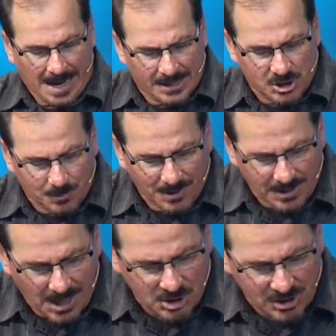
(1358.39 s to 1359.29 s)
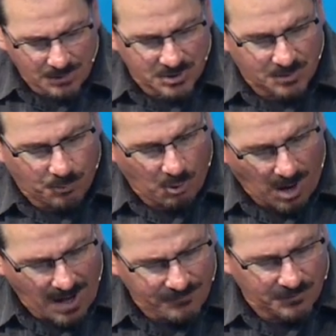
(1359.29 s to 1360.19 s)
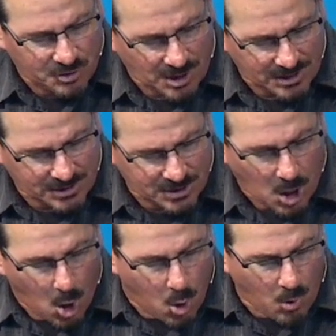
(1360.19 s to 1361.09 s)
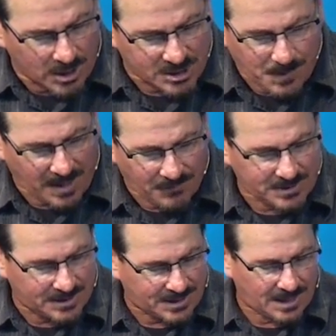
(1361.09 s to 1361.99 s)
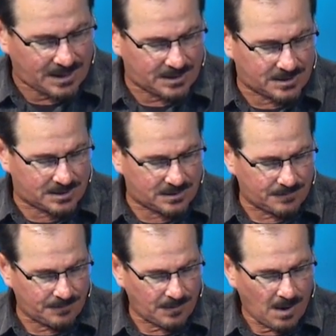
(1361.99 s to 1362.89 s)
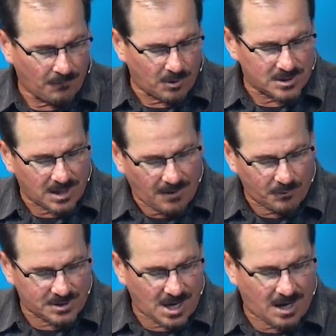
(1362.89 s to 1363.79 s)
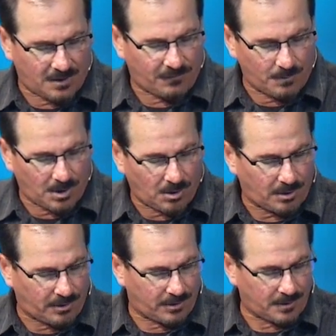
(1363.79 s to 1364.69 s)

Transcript: In his humiliation, he was deprived of justice. Who can speak of his descendants? For his life was taken from the earth.